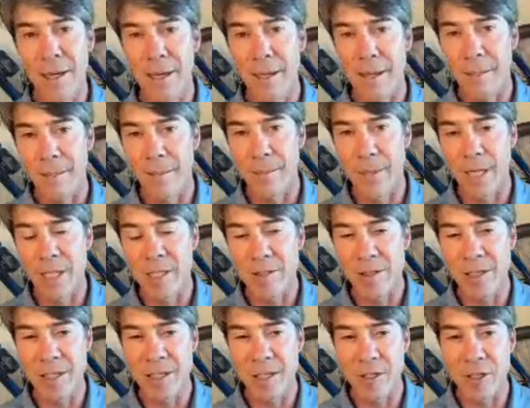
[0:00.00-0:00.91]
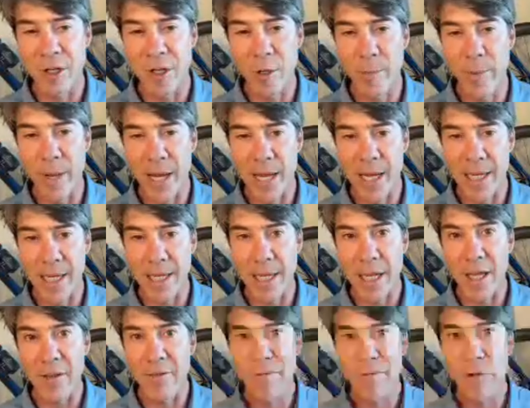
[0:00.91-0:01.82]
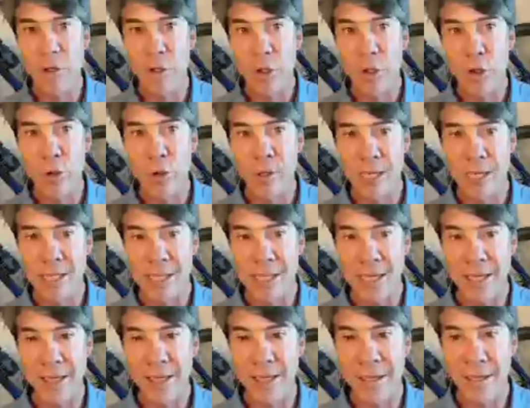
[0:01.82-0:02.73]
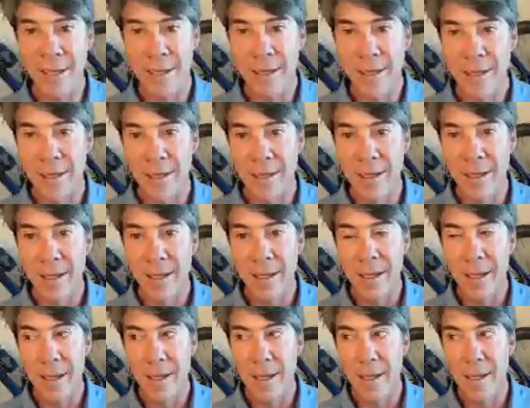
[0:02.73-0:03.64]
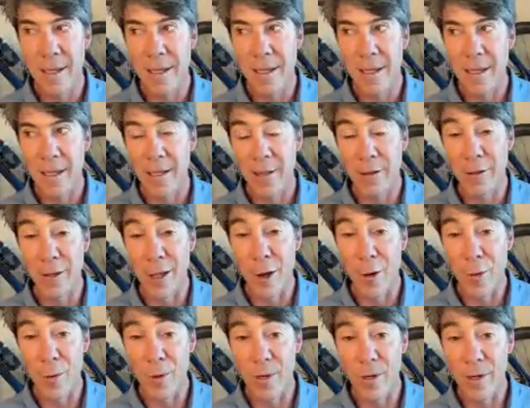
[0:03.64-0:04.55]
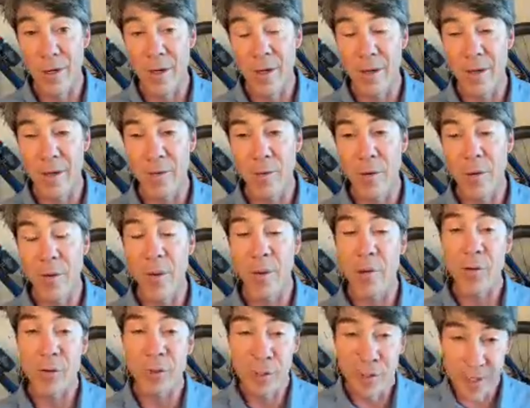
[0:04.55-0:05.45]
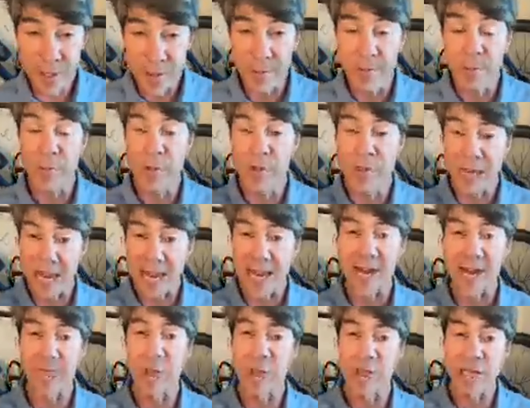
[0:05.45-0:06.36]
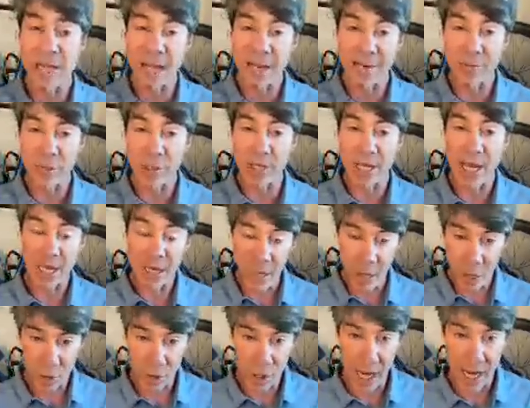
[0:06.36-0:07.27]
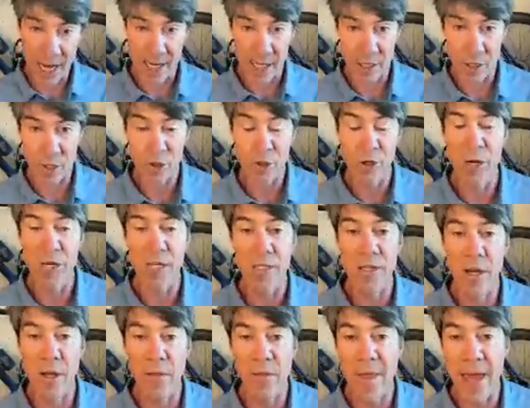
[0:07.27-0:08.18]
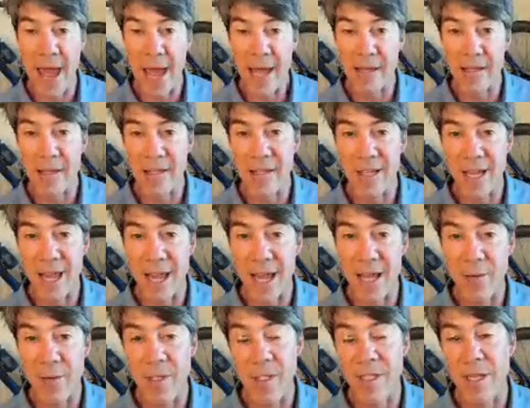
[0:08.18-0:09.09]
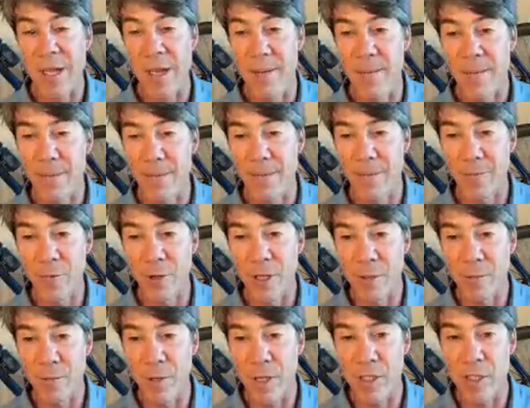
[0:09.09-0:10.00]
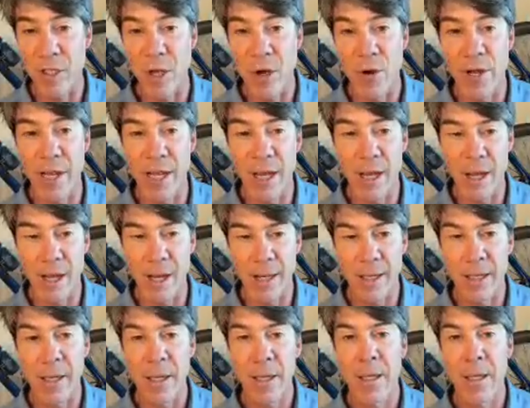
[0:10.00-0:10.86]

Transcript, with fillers: um, it's listen to your body. If you're trending lower day after day after day, Coach Cat is trained on that to say, "Hey, what's up? What what's going on?"